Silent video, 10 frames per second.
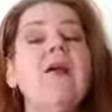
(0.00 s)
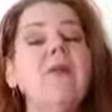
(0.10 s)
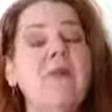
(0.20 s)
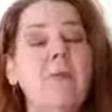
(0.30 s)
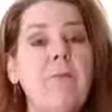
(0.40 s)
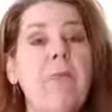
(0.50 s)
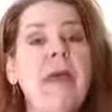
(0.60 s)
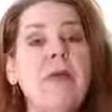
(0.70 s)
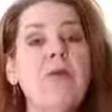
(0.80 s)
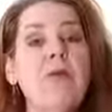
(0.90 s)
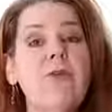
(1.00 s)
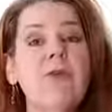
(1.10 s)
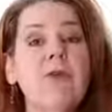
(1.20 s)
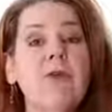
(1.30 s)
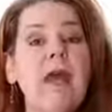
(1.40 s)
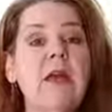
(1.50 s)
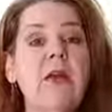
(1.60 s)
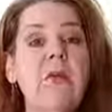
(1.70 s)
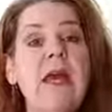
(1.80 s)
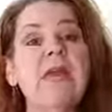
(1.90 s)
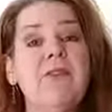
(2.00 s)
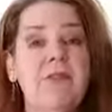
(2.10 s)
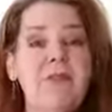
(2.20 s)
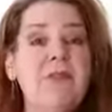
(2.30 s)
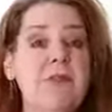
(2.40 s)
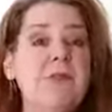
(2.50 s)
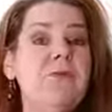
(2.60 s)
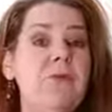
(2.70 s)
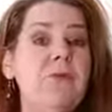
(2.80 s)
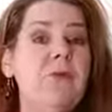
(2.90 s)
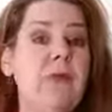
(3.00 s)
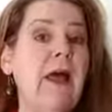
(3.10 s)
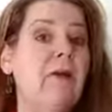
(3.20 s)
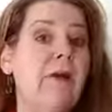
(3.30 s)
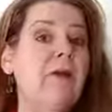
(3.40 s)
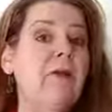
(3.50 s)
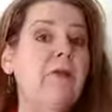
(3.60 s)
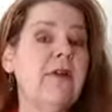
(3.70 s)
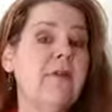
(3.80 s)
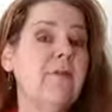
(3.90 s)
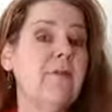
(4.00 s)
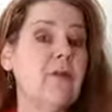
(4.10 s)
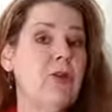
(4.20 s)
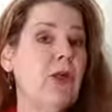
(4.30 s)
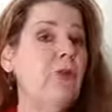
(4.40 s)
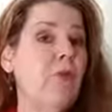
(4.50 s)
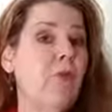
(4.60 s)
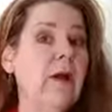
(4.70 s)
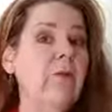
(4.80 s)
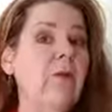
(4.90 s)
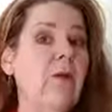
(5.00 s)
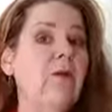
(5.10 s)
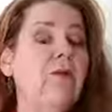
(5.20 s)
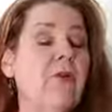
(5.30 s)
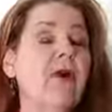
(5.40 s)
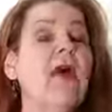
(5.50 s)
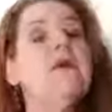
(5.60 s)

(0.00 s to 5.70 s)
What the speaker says: So make sure you get your pets attuned to allowing you to give them a gentle once-over